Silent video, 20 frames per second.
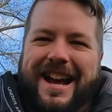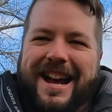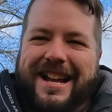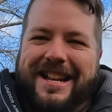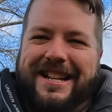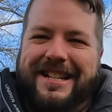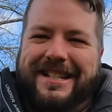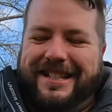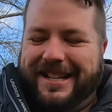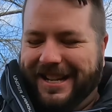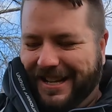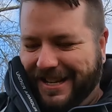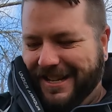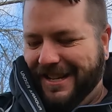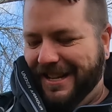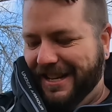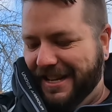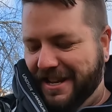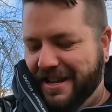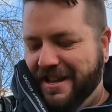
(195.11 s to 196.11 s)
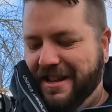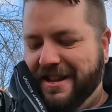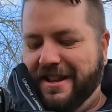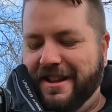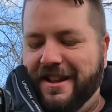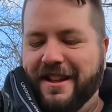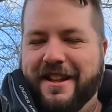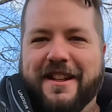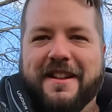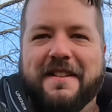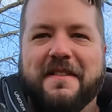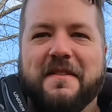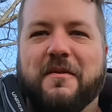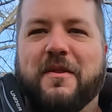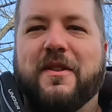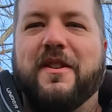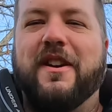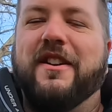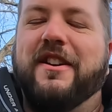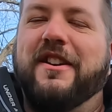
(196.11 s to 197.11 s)
Nice.
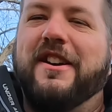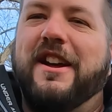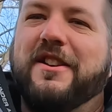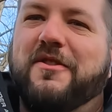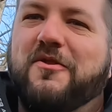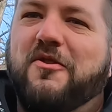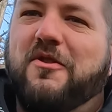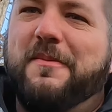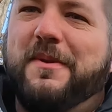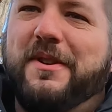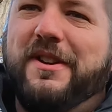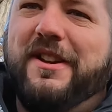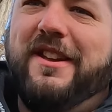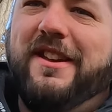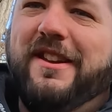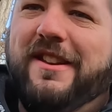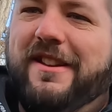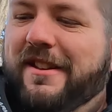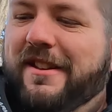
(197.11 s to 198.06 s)
What do I look like normally?